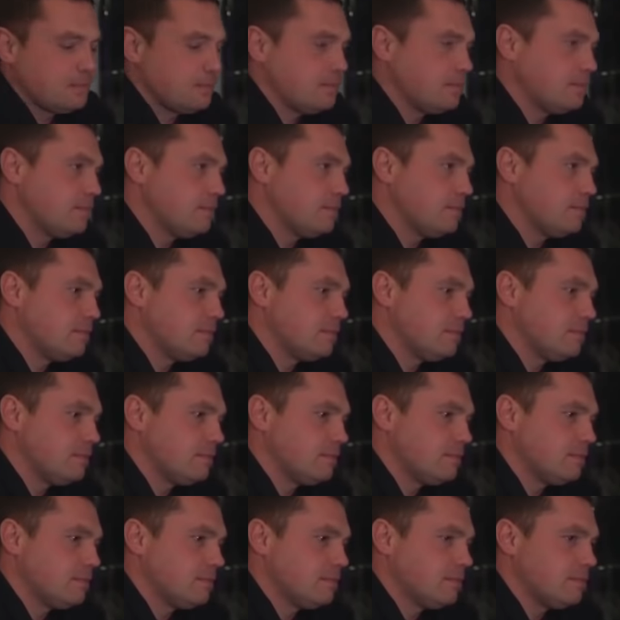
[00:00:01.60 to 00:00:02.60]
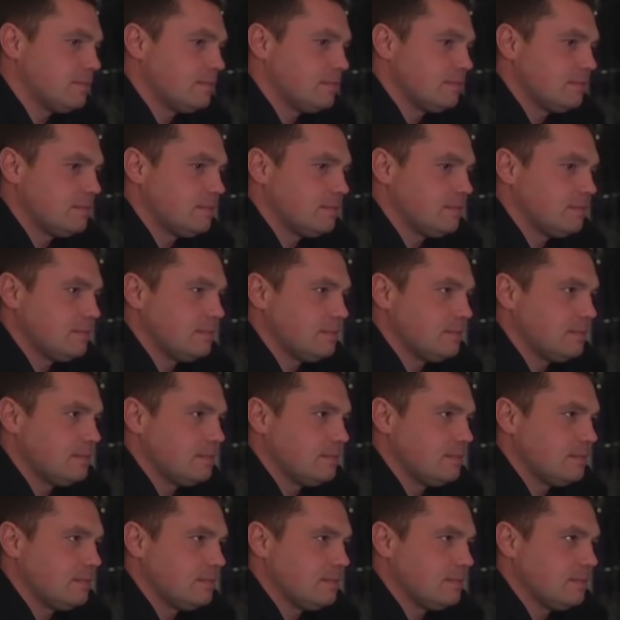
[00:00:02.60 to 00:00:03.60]

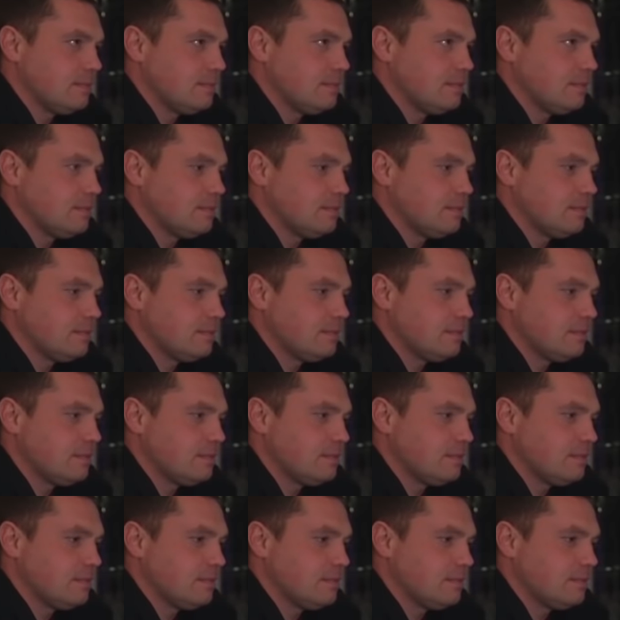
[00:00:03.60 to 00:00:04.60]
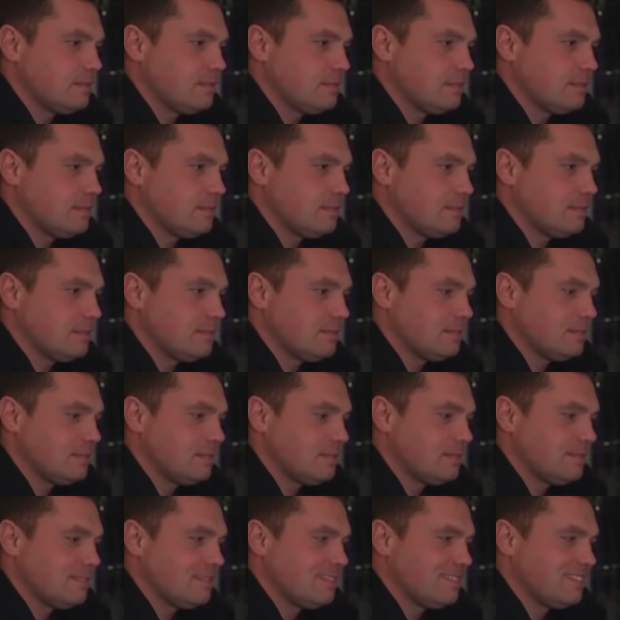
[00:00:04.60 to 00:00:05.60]

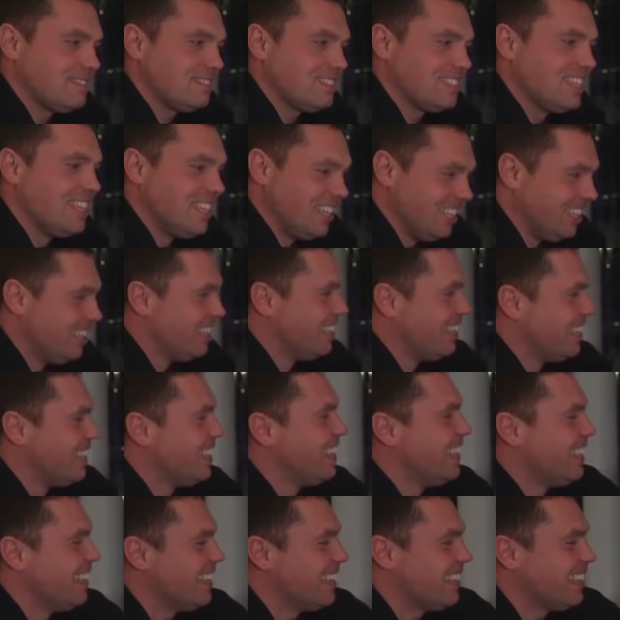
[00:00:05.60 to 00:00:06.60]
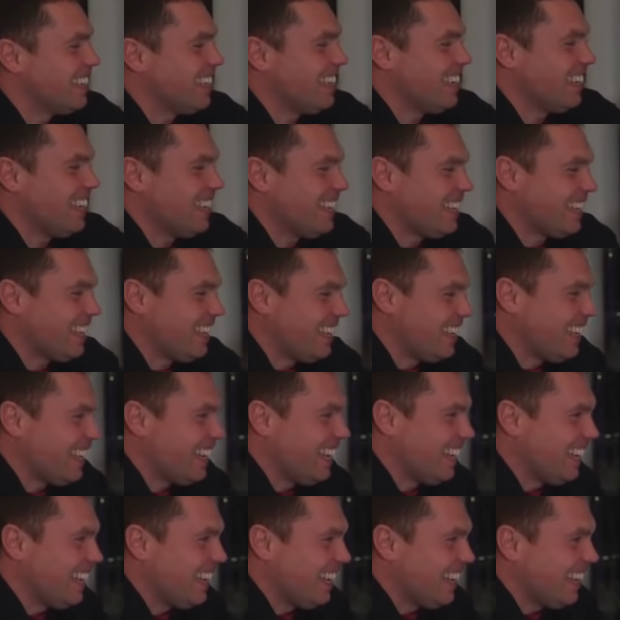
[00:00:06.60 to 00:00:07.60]

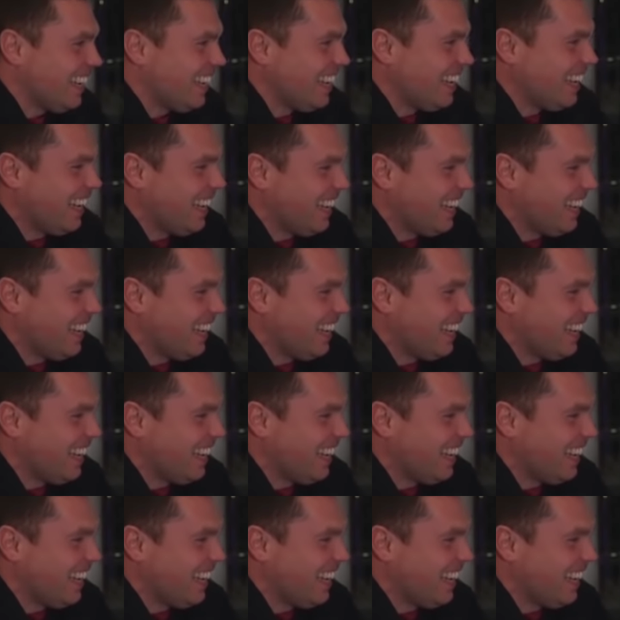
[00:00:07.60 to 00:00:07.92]
(silent)